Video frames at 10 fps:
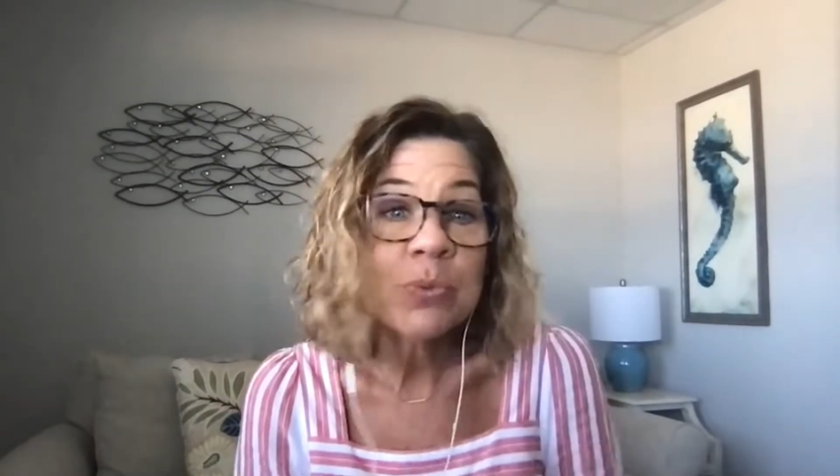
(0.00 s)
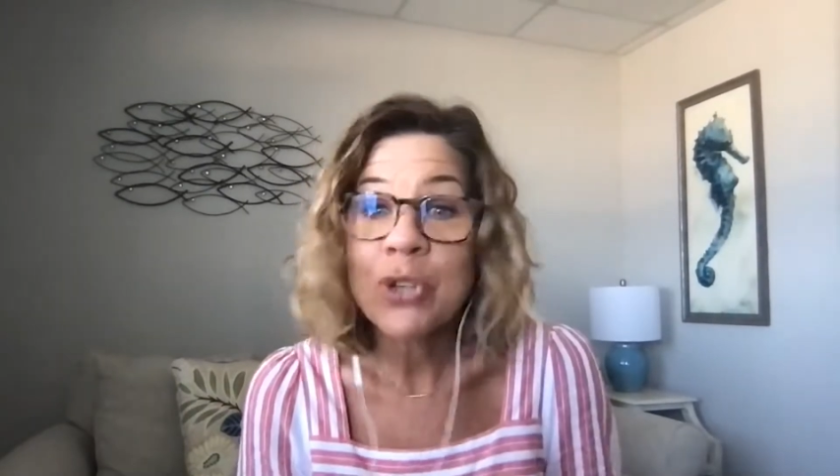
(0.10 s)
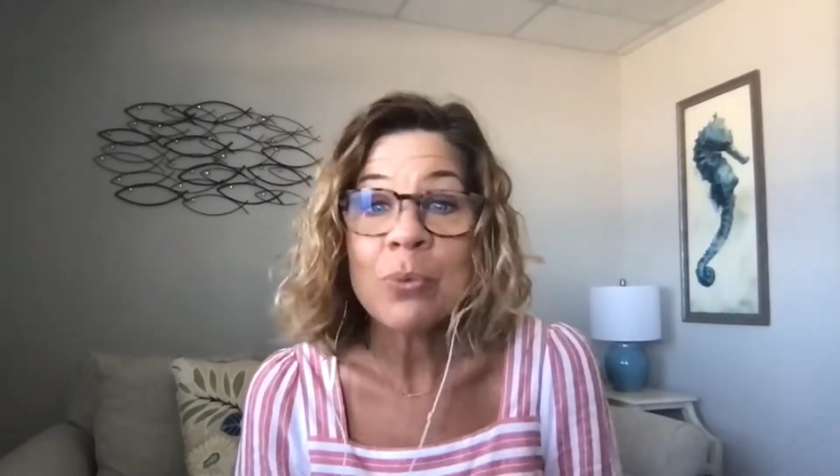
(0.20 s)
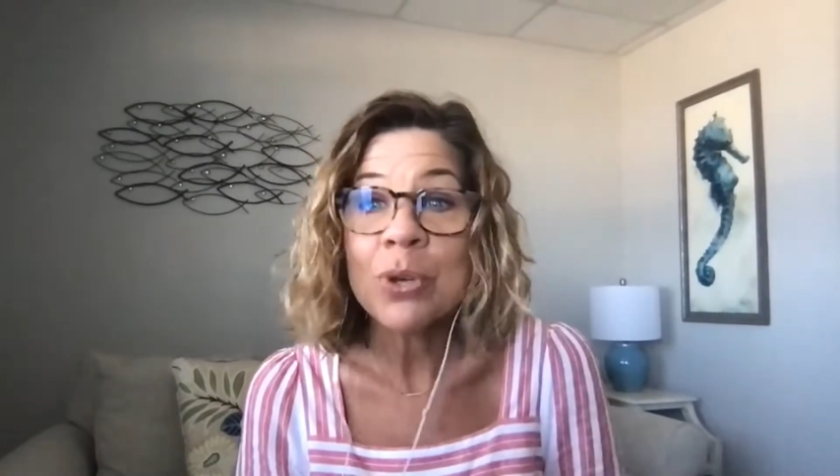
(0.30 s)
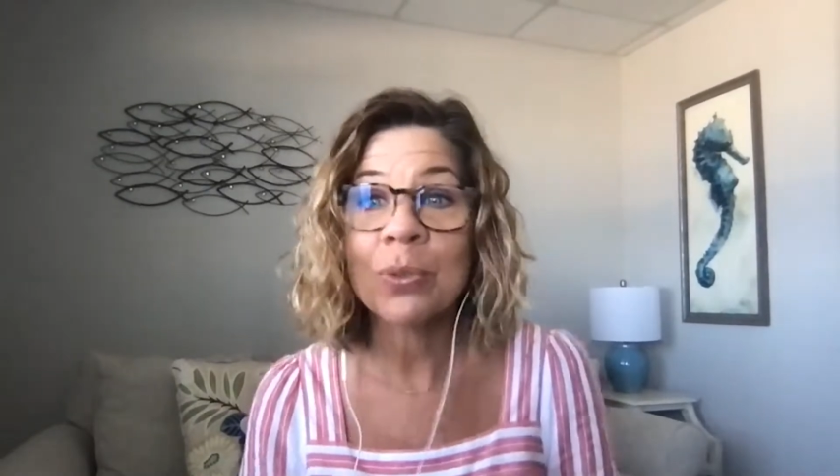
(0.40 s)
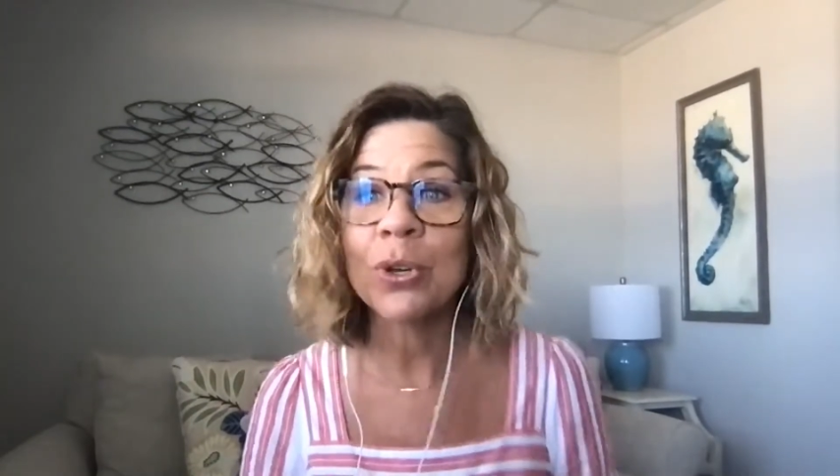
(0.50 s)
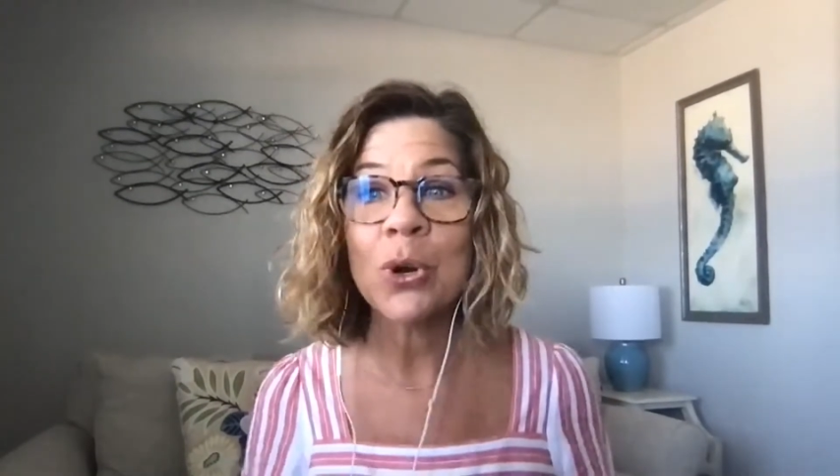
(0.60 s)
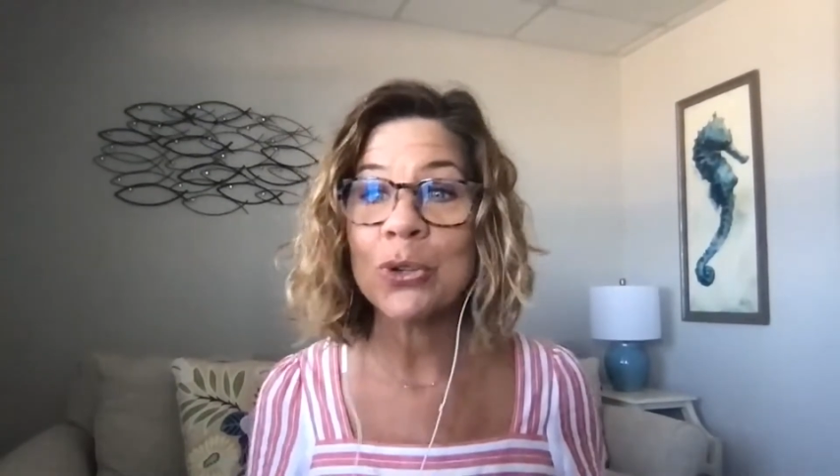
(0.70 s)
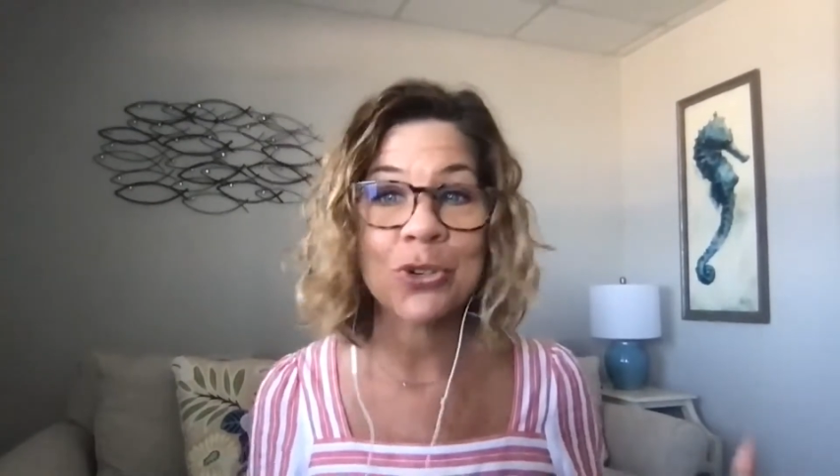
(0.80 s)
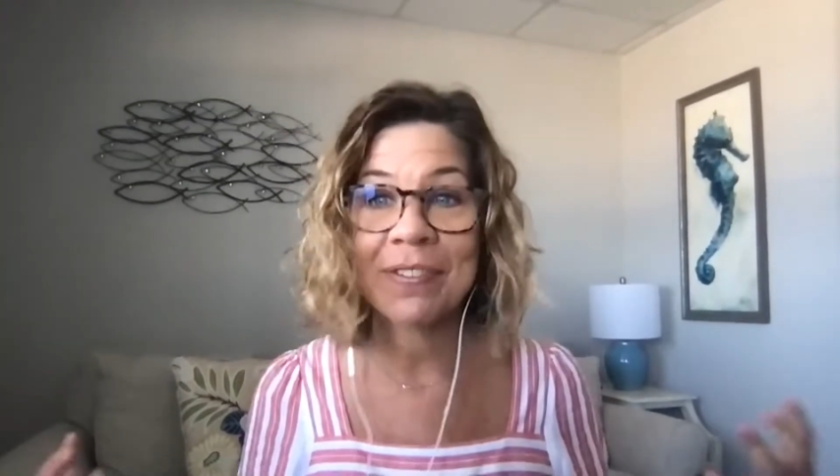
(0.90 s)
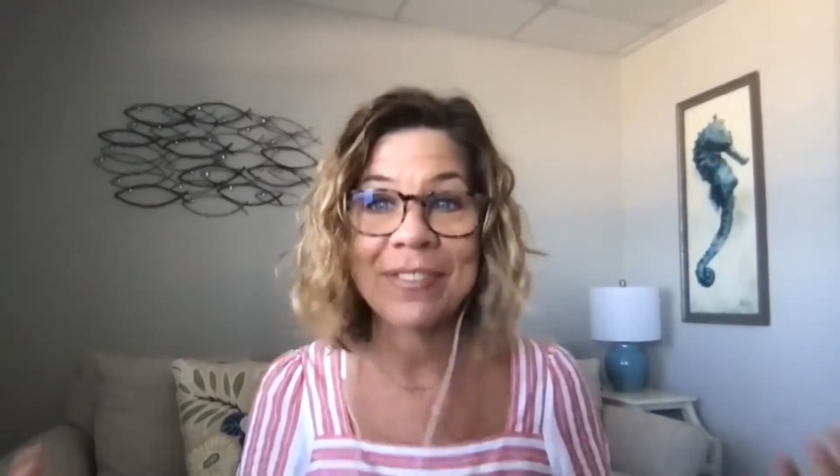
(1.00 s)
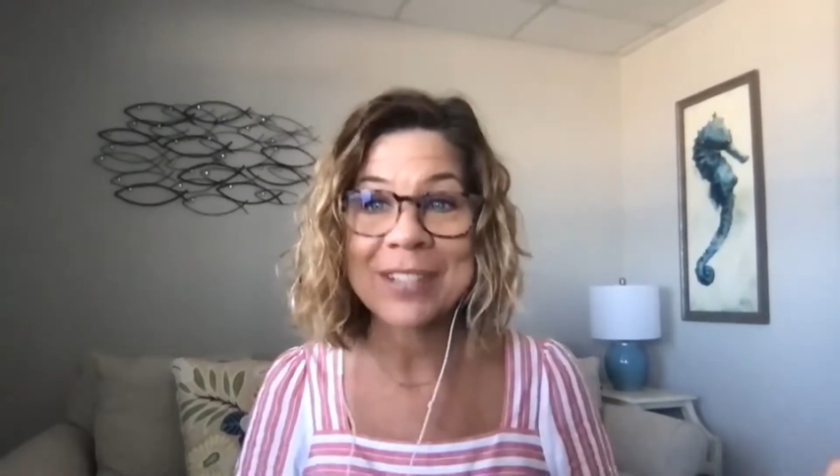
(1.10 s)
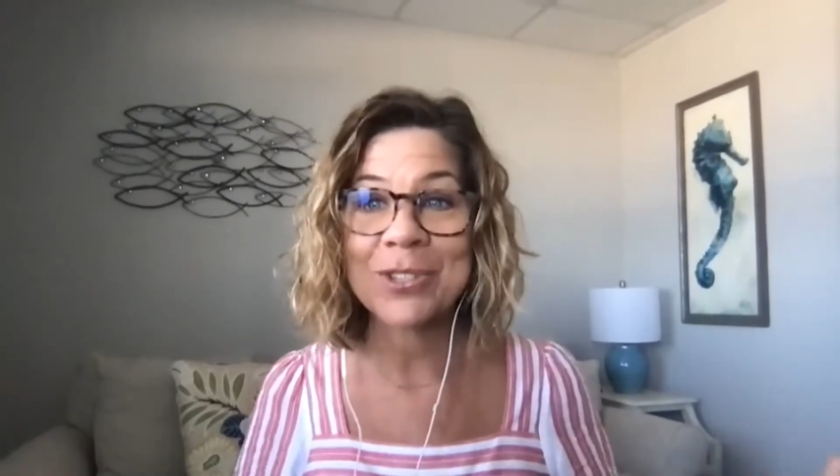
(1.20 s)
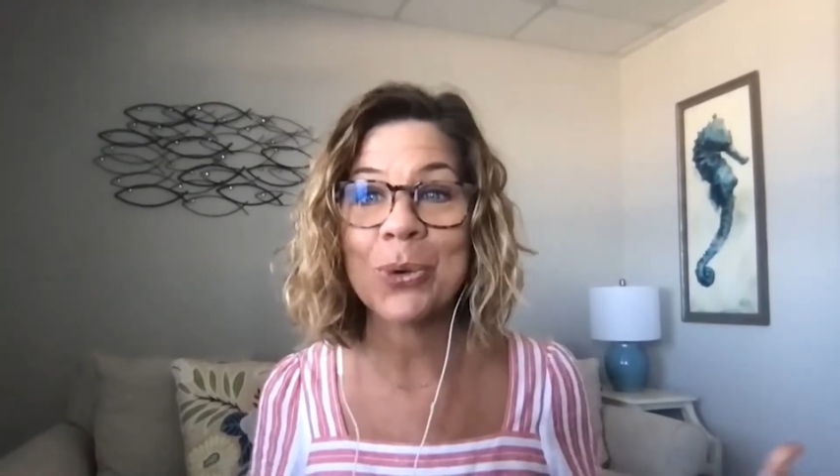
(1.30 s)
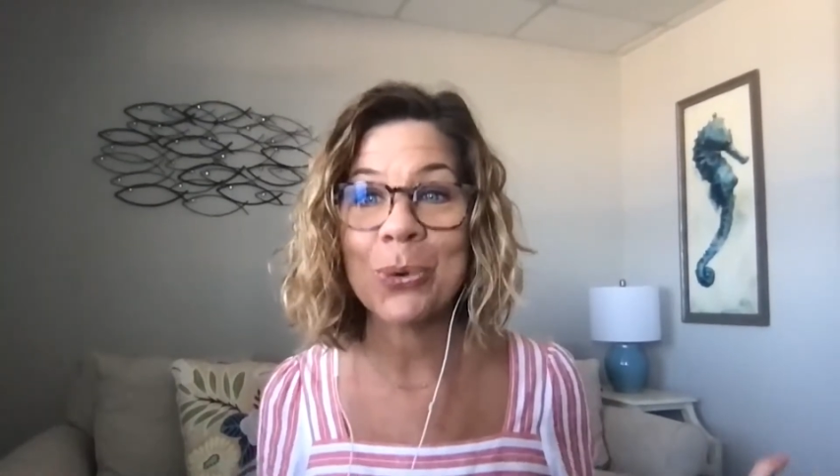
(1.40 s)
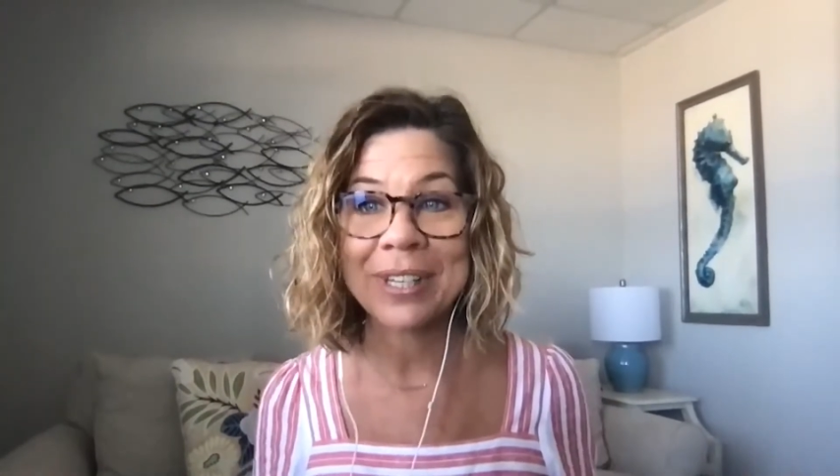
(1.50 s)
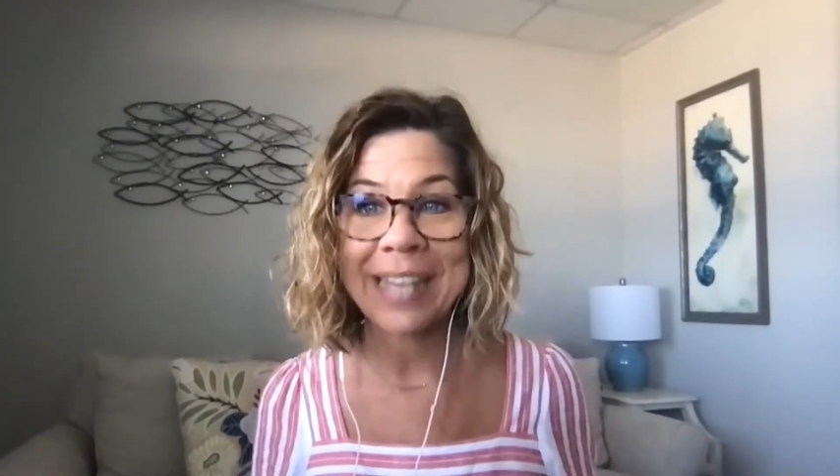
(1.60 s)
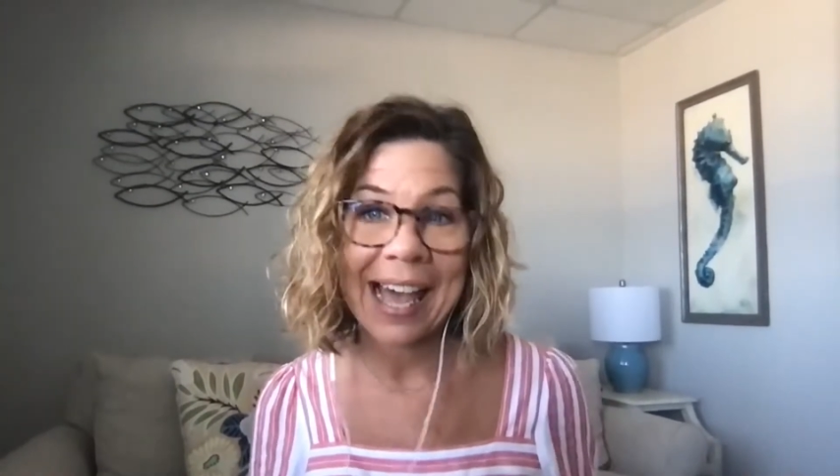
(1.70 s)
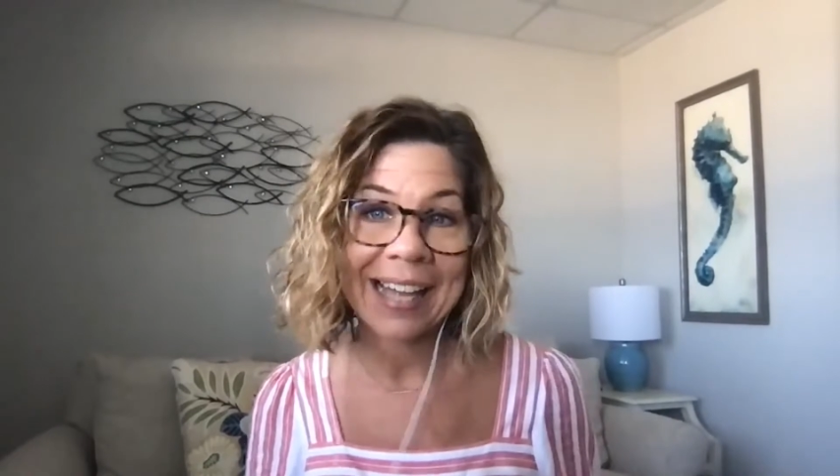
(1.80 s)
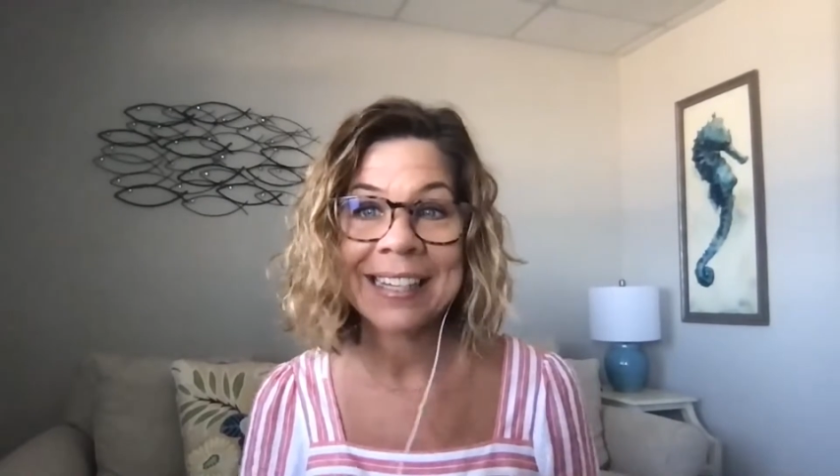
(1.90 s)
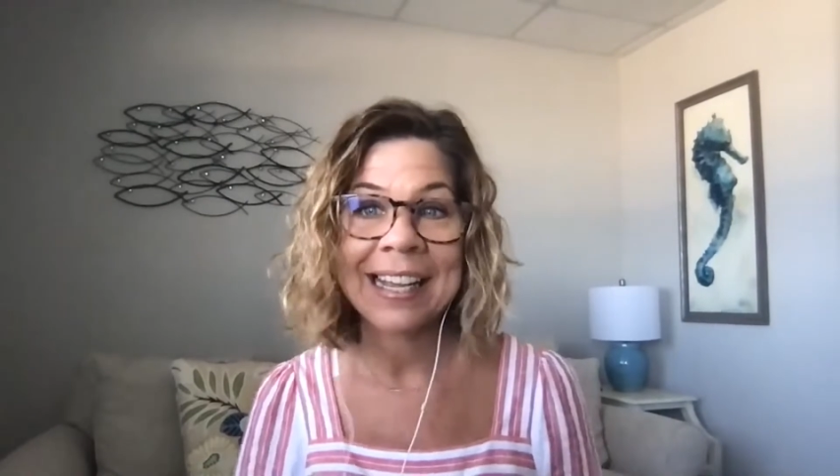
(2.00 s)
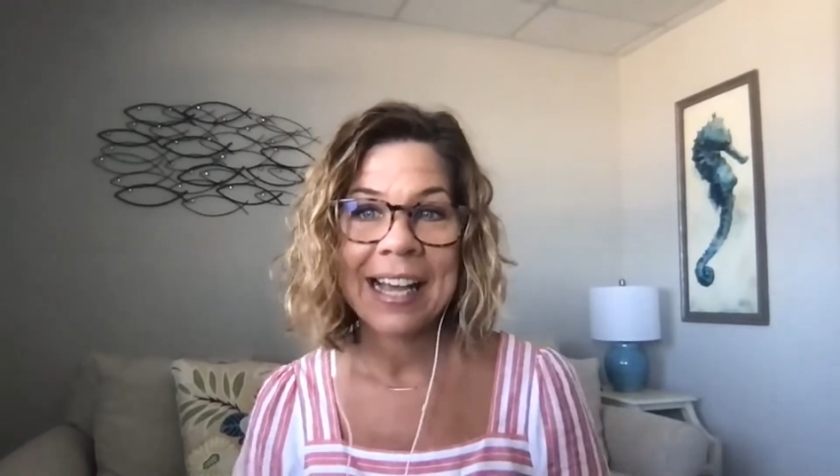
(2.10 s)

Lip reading: don't know the culture of that school yet.